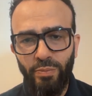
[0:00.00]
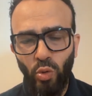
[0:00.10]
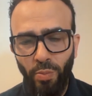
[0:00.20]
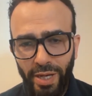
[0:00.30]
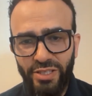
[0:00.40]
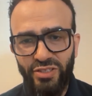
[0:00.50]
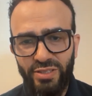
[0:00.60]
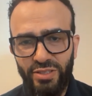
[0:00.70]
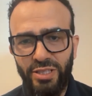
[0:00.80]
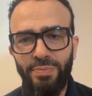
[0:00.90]
promised
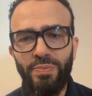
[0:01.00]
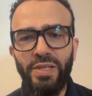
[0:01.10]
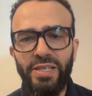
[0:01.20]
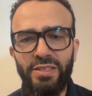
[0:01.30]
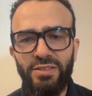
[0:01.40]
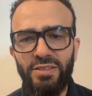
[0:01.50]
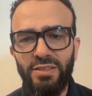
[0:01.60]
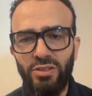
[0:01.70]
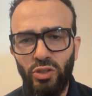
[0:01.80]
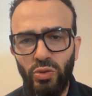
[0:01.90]
step is
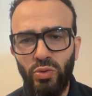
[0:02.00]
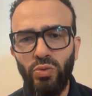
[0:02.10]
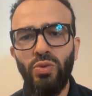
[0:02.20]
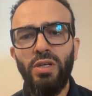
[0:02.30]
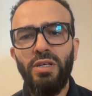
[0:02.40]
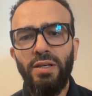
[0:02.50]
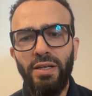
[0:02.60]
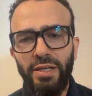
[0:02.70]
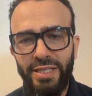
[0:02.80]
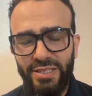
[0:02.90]
to
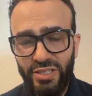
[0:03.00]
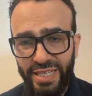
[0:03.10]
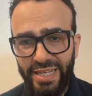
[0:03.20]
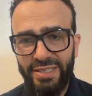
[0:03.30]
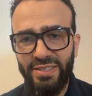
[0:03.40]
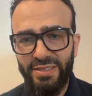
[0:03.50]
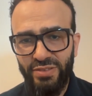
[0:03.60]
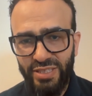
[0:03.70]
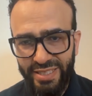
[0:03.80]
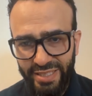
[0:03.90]
extract
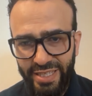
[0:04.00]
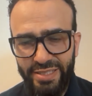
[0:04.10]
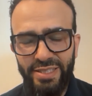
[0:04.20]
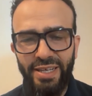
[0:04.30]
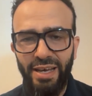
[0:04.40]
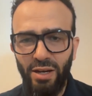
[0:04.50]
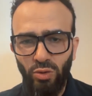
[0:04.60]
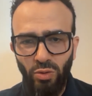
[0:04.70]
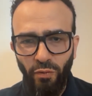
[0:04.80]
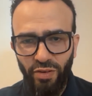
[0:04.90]
the data
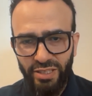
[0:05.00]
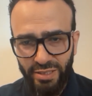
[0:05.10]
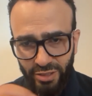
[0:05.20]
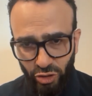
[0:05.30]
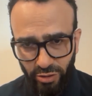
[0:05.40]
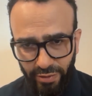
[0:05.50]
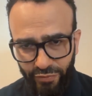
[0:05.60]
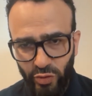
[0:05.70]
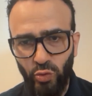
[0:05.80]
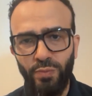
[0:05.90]
out of literature
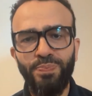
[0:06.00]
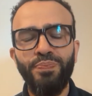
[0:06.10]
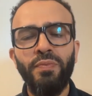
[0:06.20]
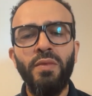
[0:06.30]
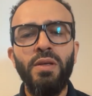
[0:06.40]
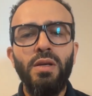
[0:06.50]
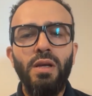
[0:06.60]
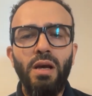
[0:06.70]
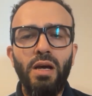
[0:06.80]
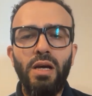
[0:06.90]
review.
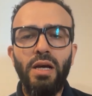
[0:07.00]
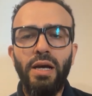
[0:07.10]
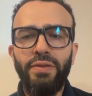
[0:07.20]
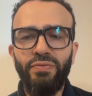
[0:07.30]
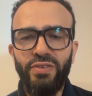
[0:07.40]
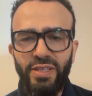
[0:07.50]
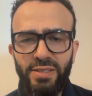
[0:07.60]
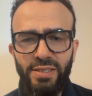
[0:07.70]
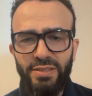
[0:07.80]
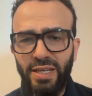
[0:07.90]
And
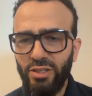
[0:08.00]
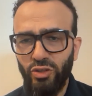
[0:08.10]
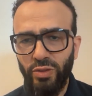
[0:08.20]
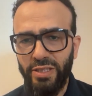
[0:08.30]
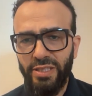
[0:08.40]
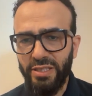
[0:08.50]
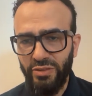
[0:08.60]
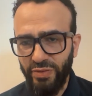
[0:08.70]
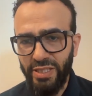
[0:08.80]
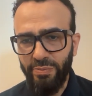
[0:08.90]
this is actually
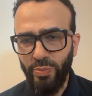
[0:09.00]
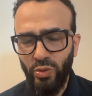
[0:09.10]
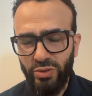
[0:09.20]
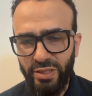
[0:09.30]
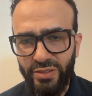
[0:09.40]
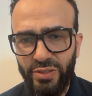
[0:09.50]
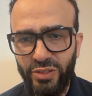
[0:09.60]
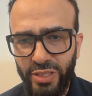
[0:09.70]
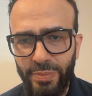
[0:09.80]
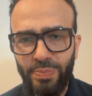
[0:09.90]
is very important
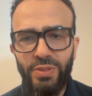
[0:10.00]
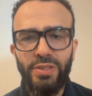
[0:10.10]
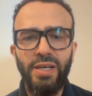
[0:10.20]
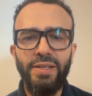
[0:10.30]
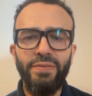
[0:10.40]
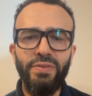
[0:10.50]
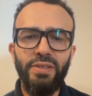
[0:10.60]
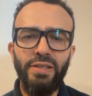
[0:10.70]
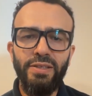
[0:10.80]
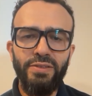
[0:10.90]
steps, and
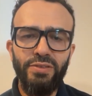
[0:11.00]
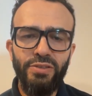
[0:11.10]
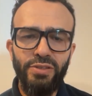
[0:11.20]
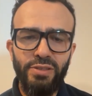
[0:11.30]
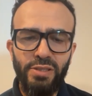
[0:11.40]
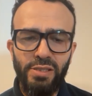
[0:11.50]
it